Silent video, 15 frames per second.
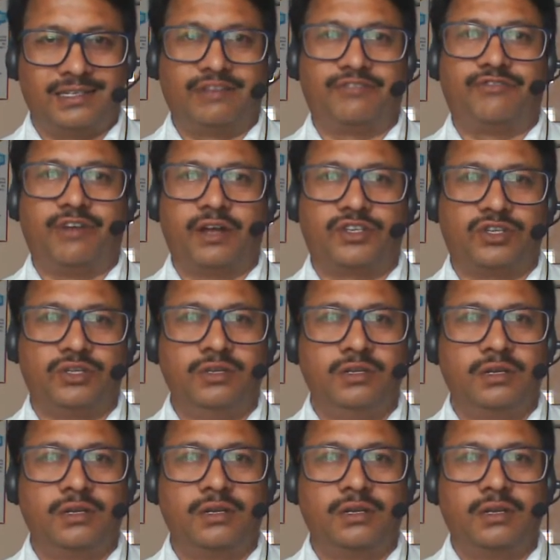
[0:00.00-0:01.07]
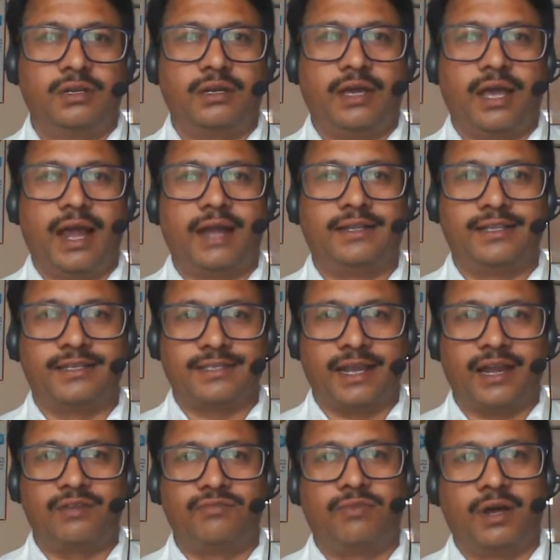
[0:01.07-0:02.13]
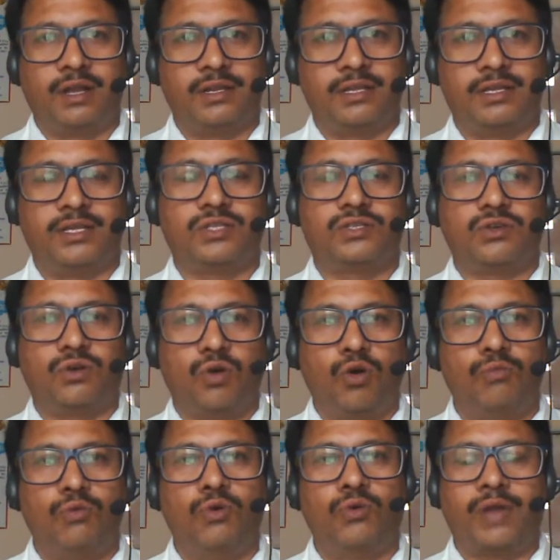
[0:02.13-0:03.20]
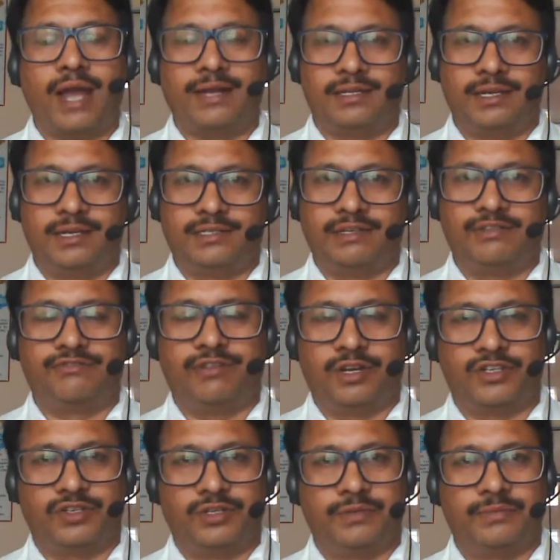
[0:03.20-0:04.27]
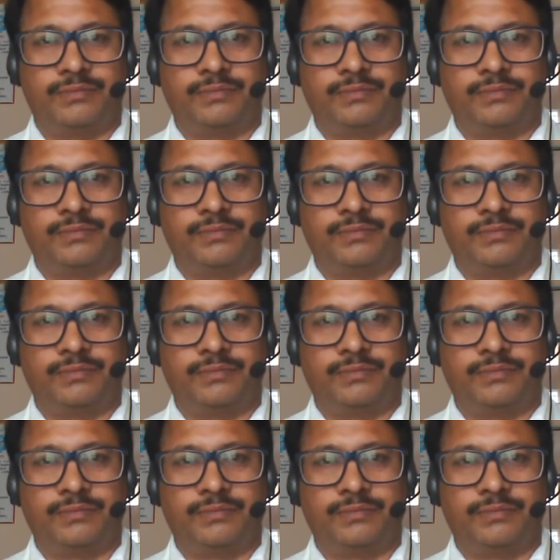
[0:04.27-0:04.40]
function and the second one is homocatalytic function.